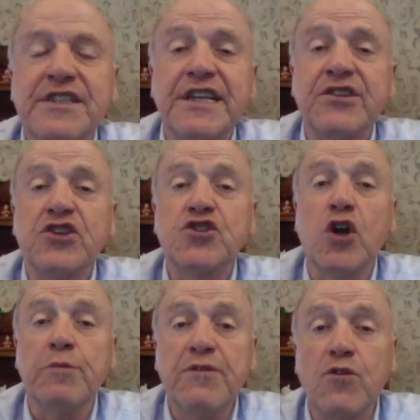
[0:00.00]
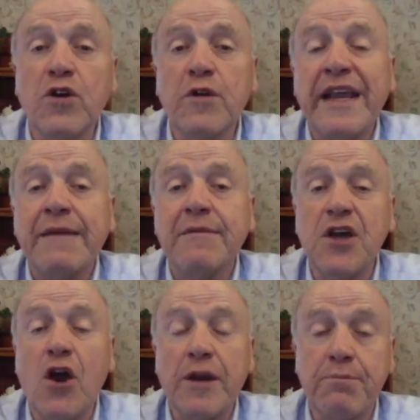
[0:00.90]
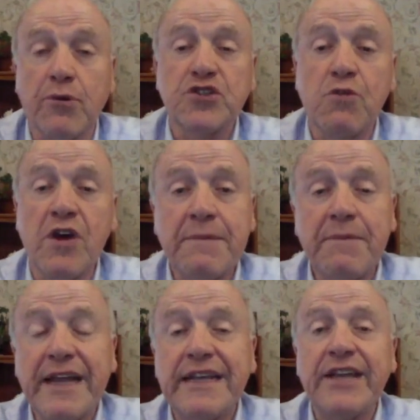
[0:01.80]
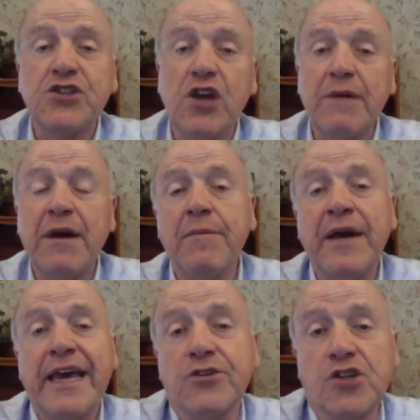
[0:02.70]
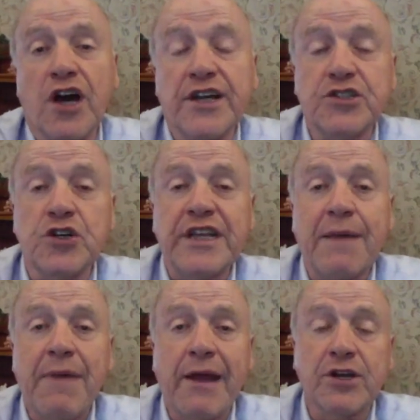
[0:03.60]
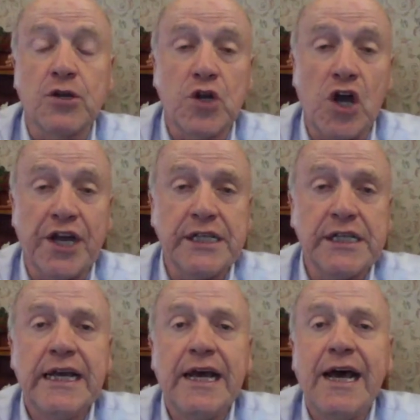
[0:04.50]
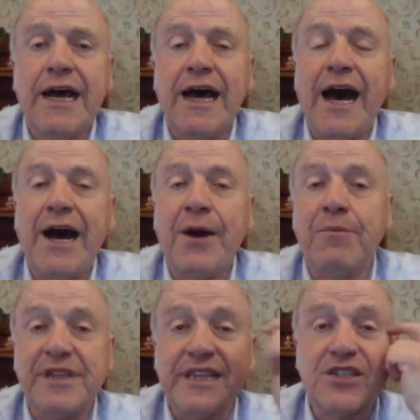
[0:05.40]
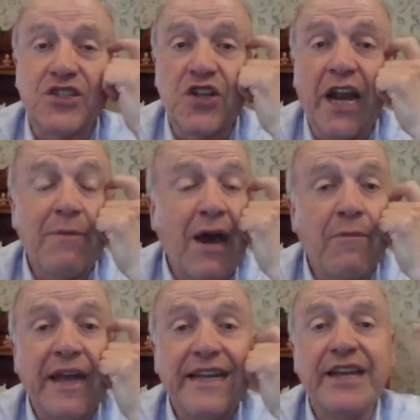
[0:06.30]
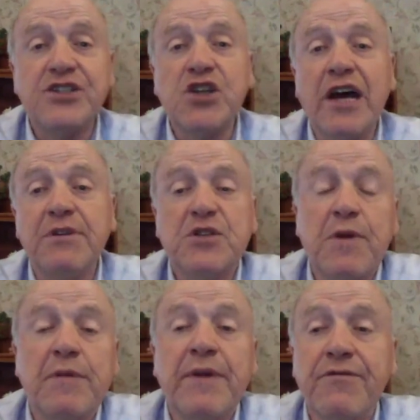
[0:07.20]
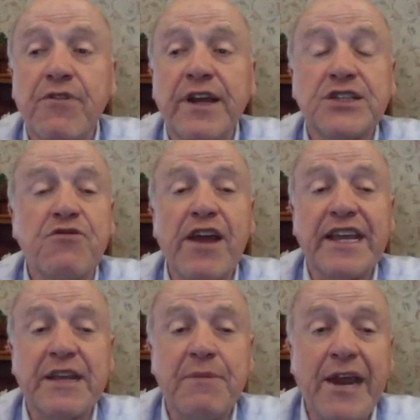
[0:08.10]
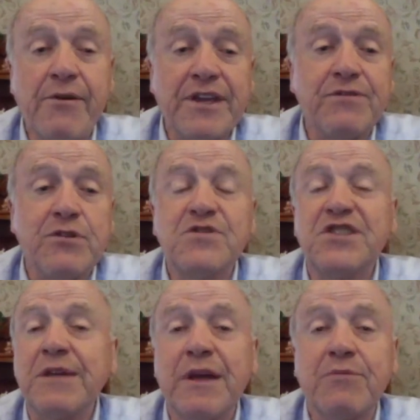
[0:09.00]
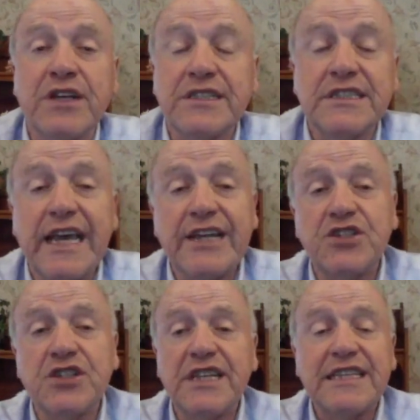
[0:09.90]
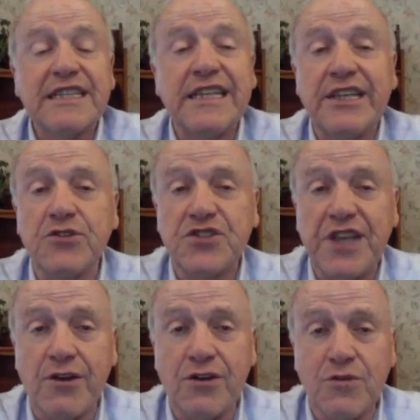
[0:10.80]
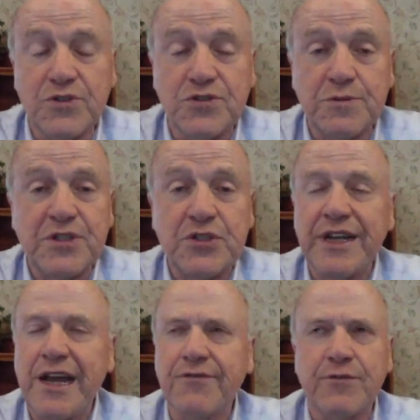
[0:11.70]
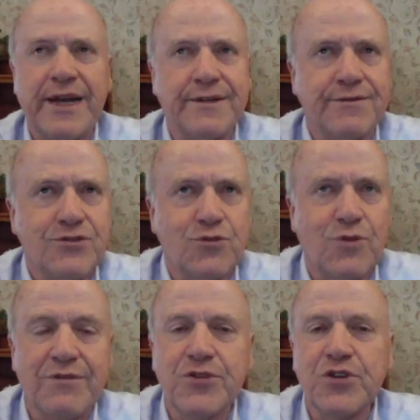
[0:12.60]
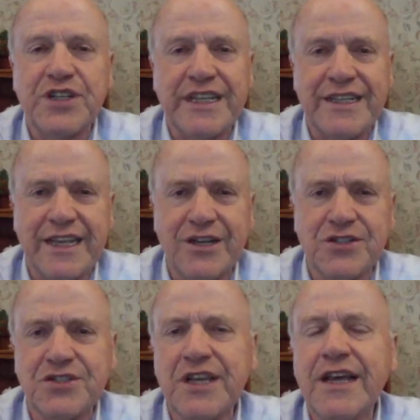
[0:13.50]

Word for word: seen this show before, my name is Art Bergeron. My day job, I'm an elder law attorney at Mirick O'Connell. Um, but this is not about my day job, it's about my friends Frank and Mary. If you've seen my presentations at the Senior Center, which we've been doing now for about 12 or 13 years,